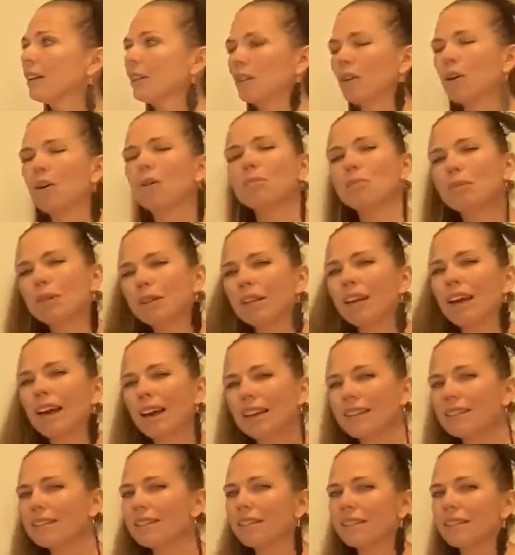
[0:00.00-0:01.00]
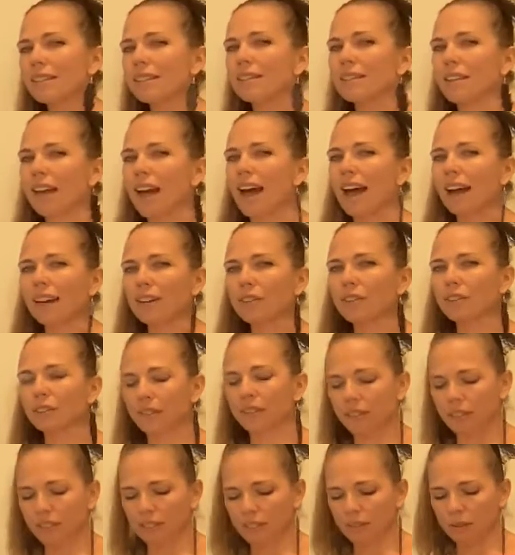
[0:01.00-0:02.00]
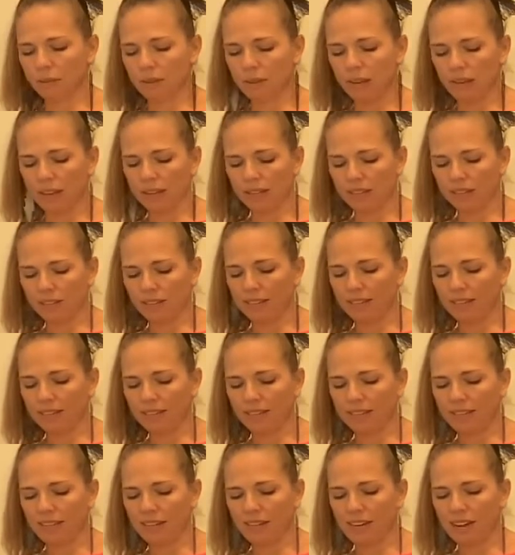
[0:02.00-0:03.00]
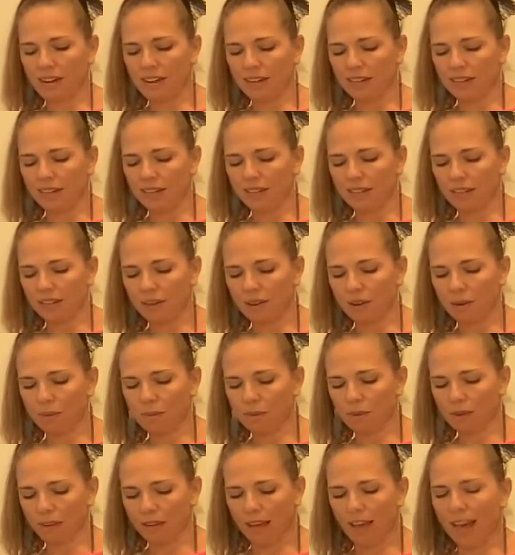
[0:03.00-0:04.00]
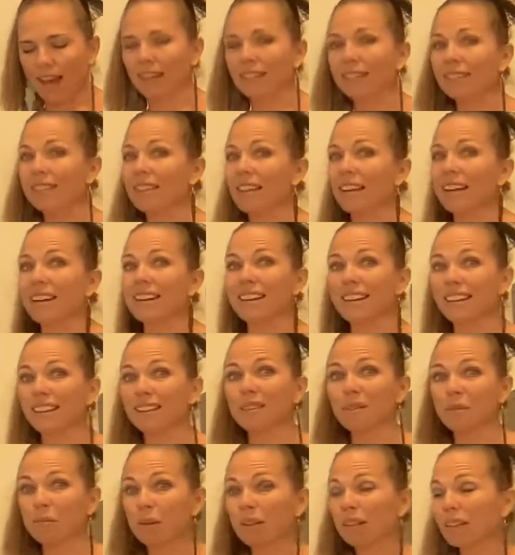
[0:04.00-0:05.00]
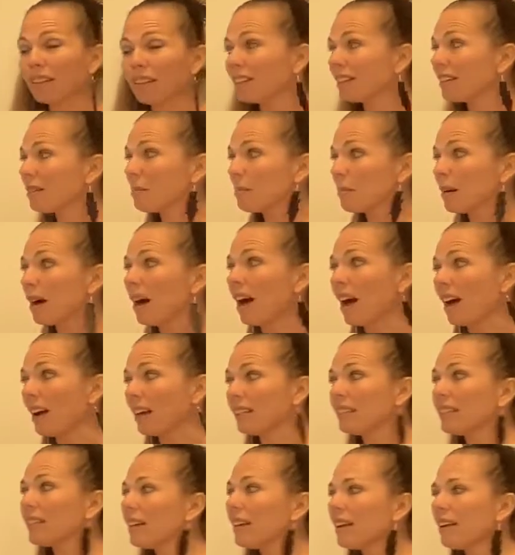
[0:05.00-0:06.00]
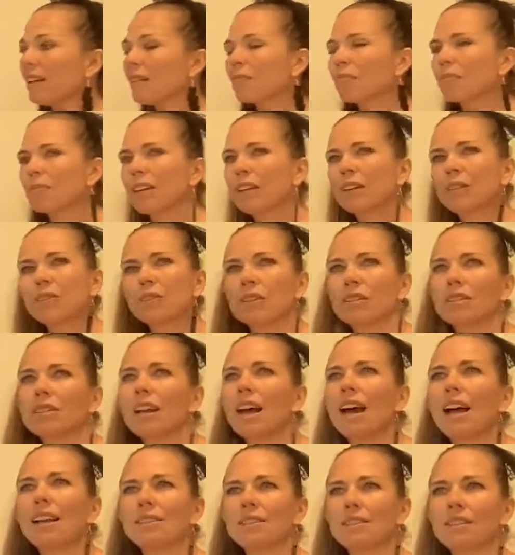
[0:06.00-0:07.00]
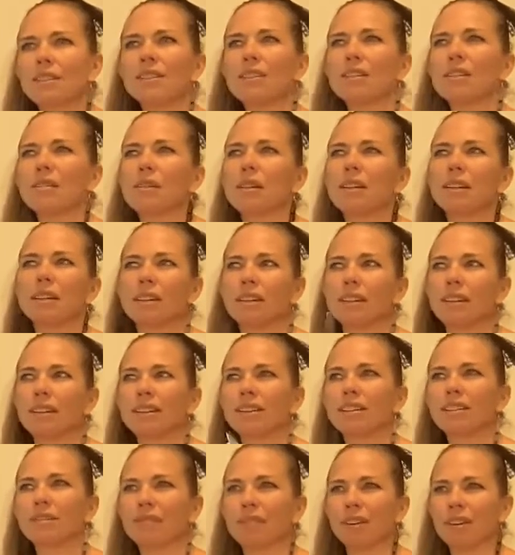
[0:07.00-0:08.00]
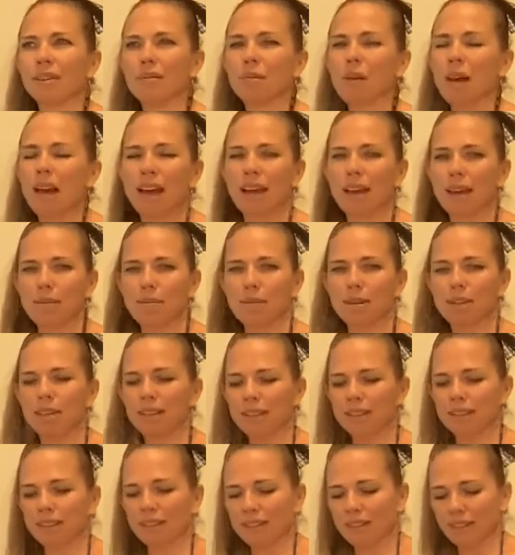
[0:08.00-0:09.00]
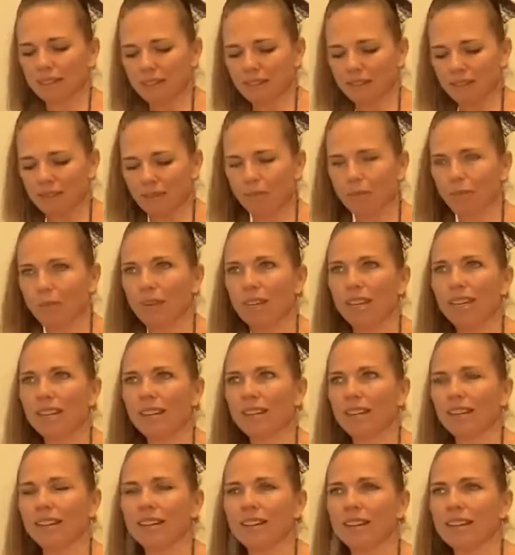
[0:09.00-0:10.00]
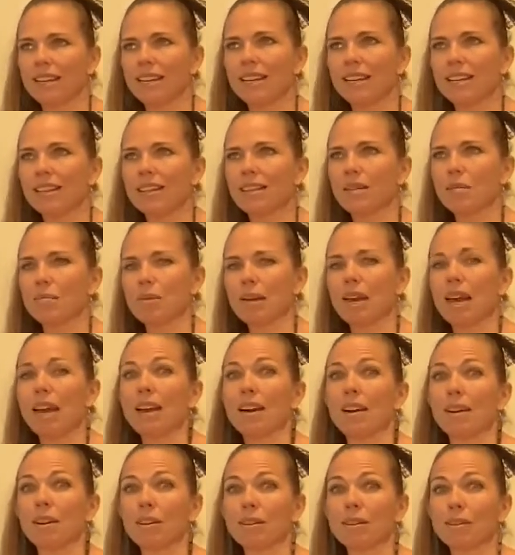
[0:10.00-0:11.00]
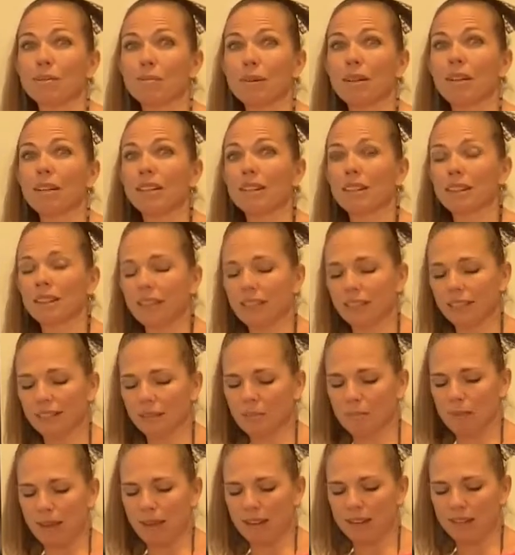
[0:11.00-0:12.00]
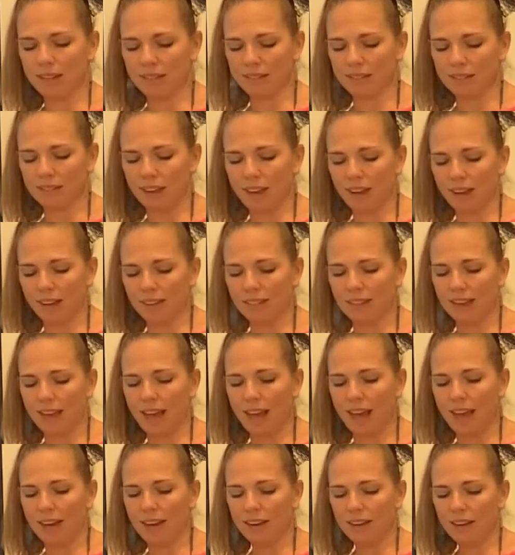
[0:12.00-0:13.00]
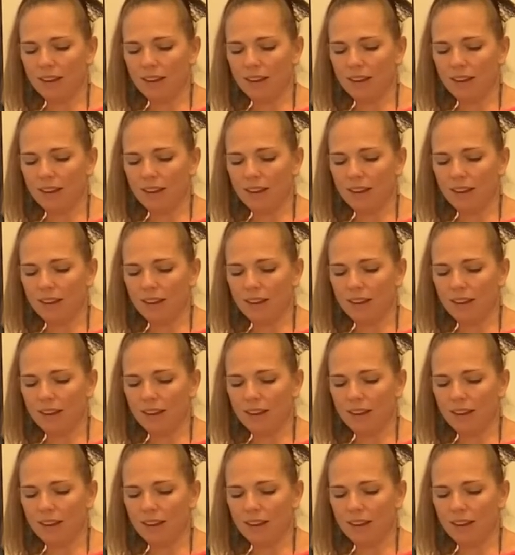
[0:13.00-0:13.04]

Noble gases actually do this. Like xenon is a noble gas that is willing to bond. It just has to do it in a different way because it doesn't really need the pairs, but it'll expand its octet.